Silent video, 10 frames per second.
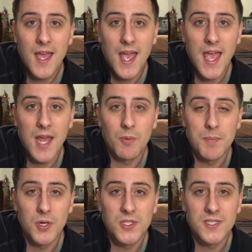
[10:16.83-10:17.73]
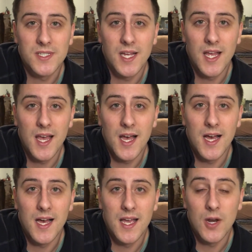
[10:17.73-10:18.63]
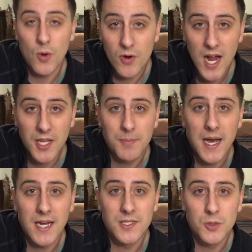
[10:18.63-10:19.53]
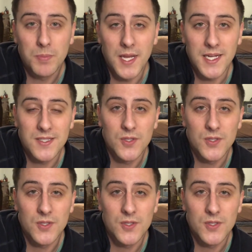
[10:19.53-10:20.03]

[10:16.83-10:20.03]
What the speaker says: and we purchased an owner-occupied a duplex.